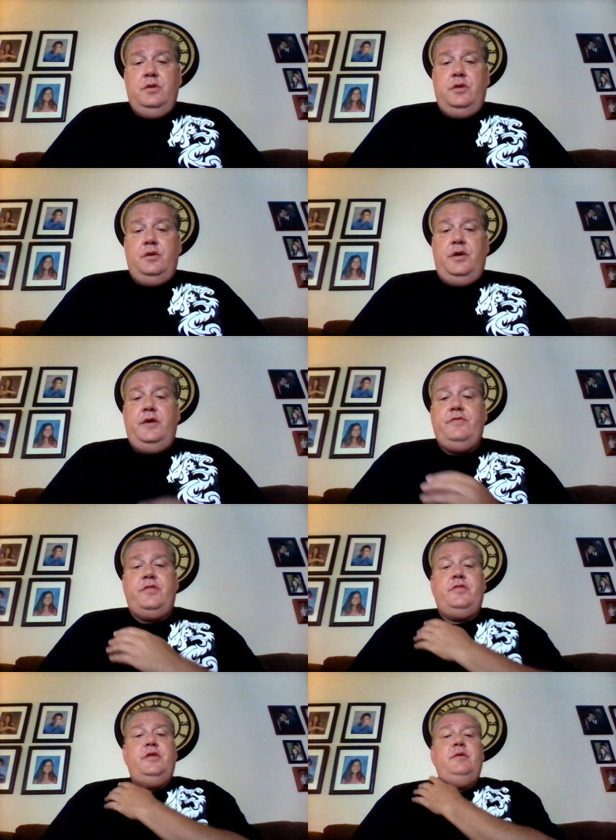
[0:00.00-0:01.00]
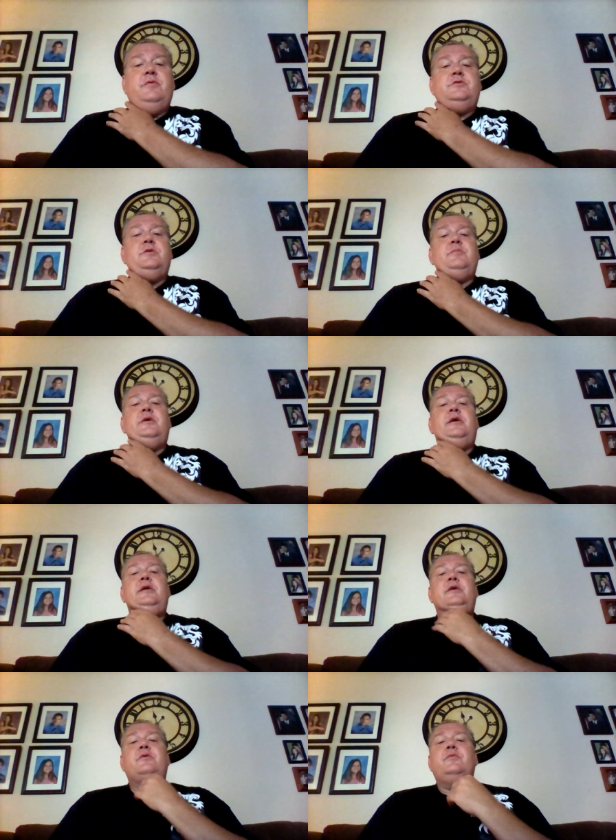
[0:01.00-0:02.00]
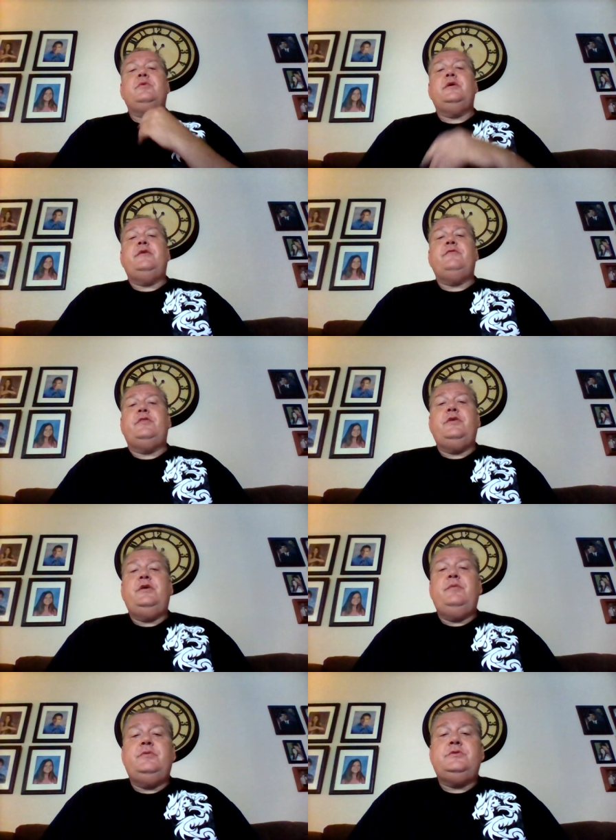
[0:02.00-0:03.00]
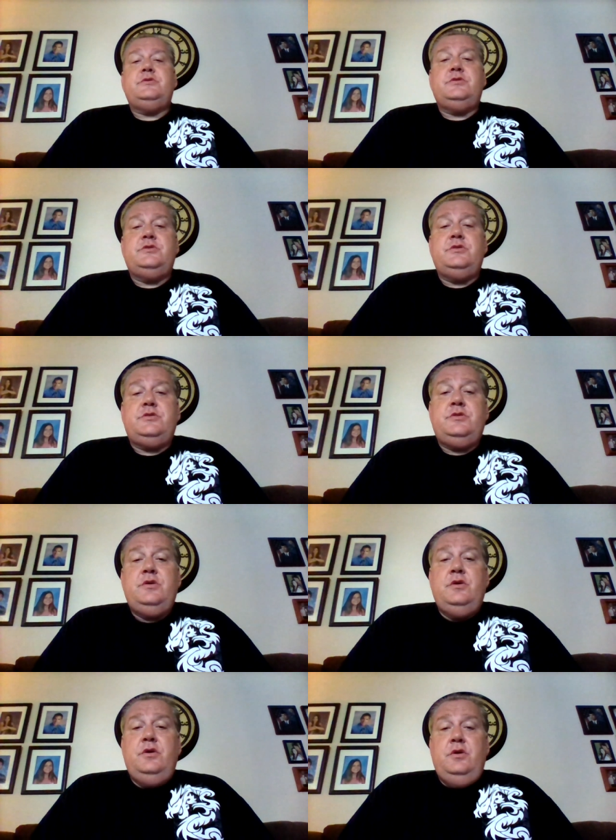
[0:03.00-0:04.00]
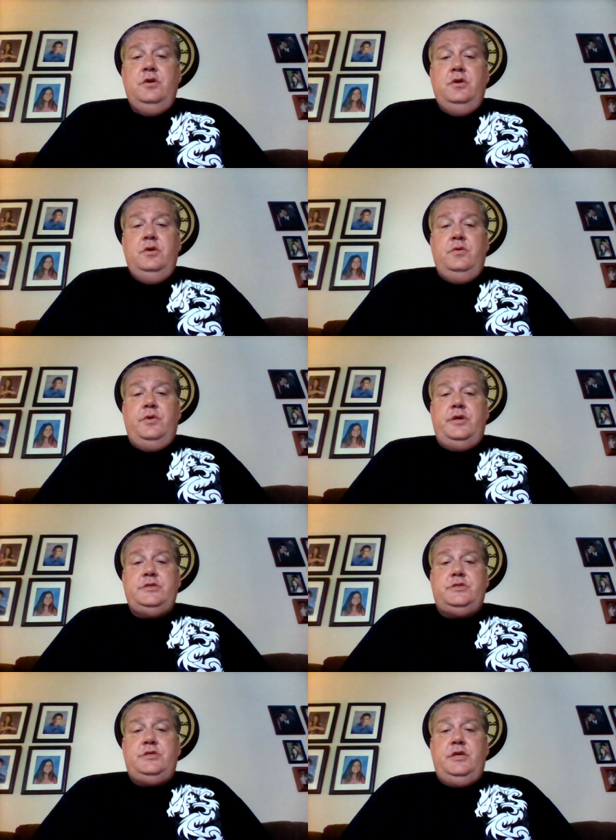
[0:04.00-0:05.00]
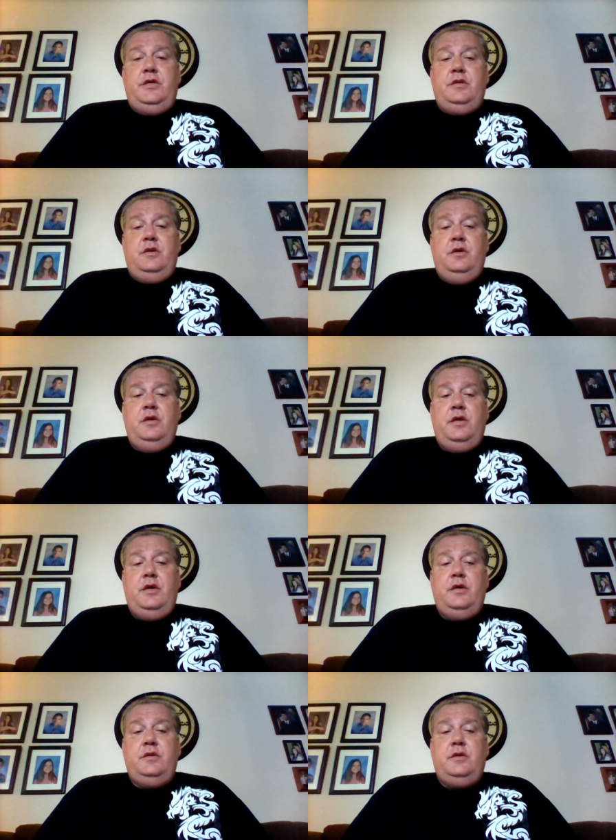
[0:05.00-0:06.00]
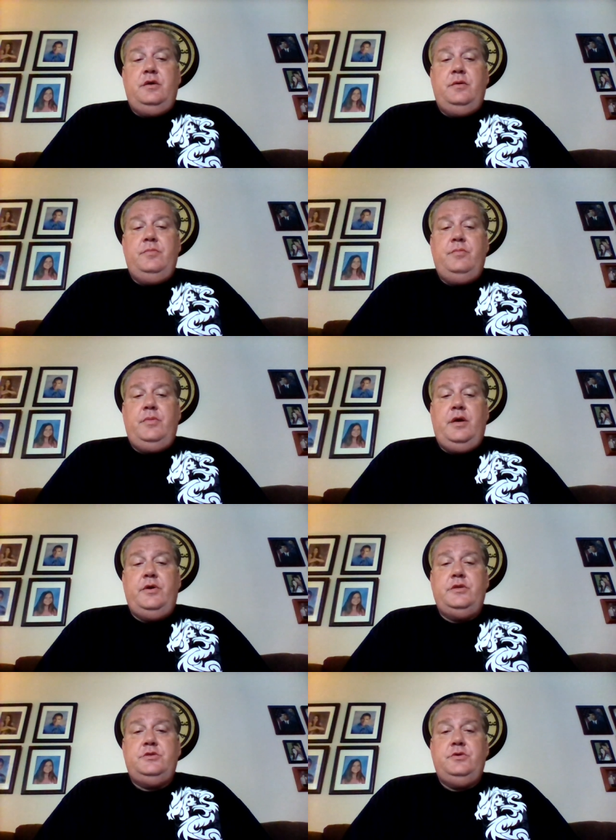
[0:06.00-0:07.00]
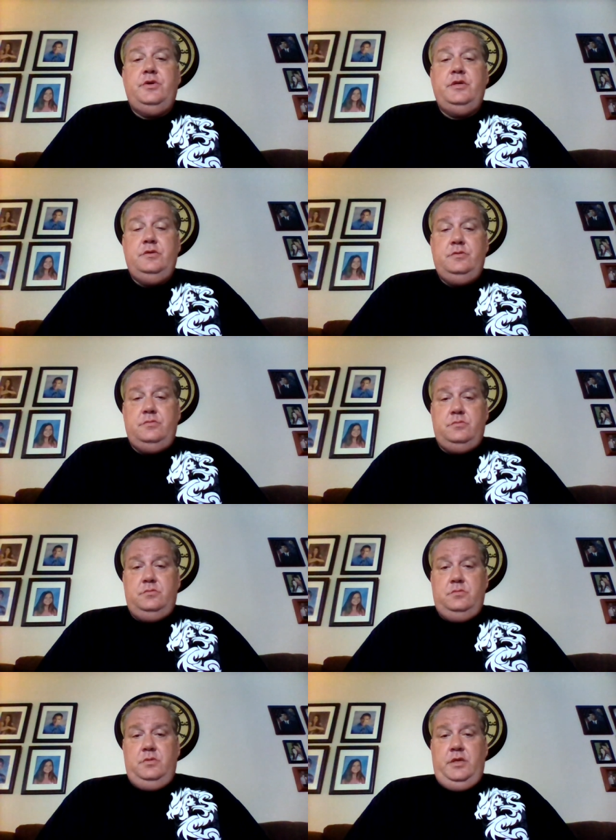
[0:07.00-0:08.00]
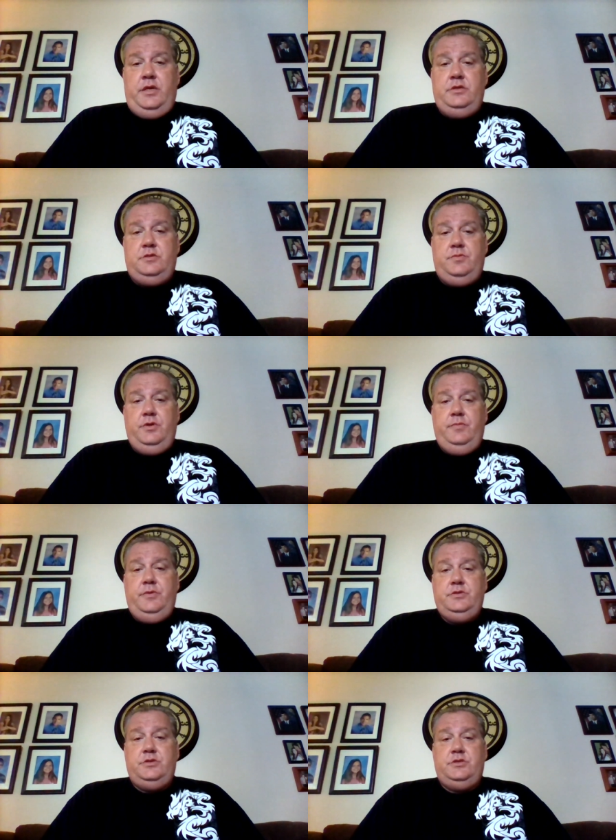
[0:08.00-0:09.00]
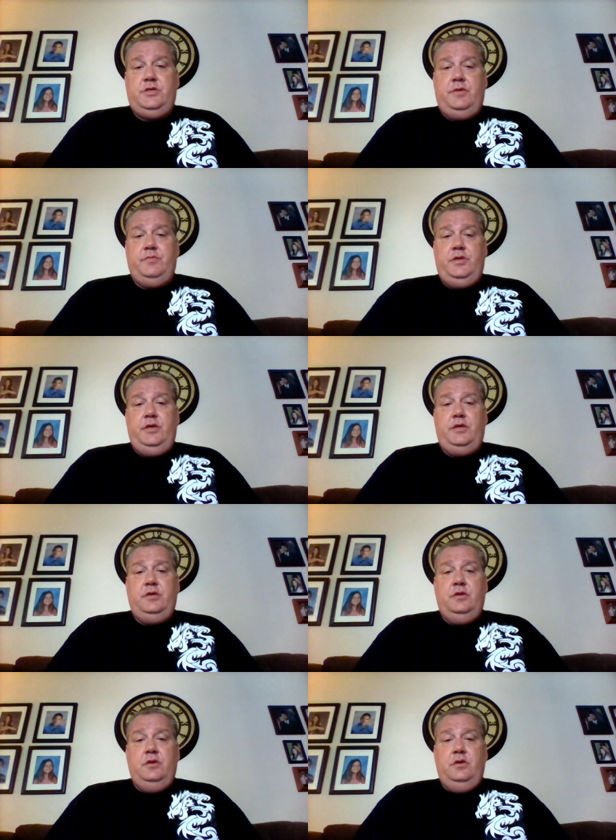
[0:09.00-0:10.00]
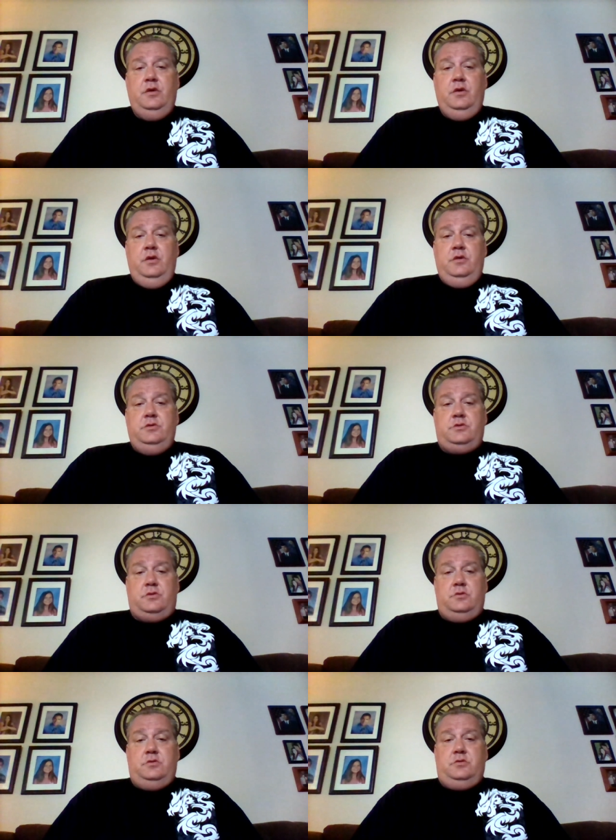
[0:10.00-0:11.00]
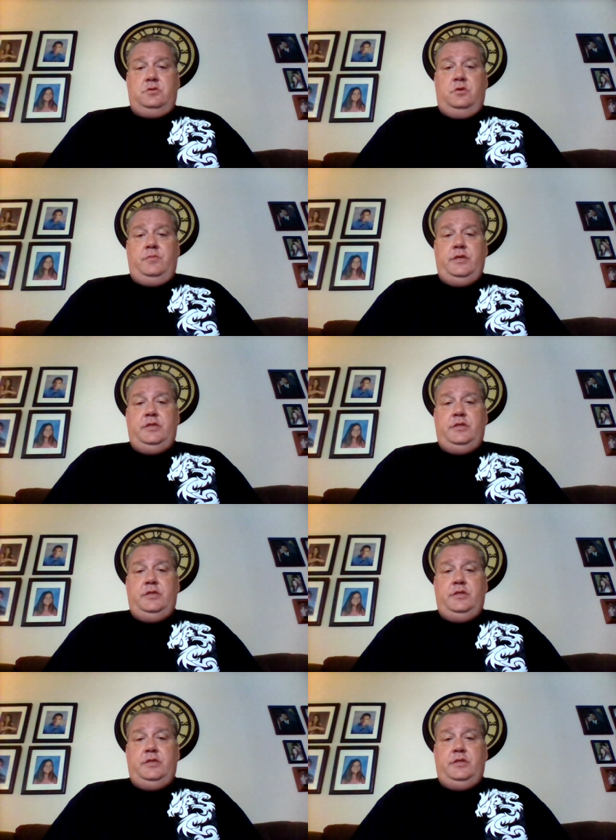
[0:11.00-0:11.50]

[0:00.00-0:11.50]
you know, have a theme of some kind. I don't really have a theme. This is just where I sit and um, how I do it and it's pretty much the same thing so my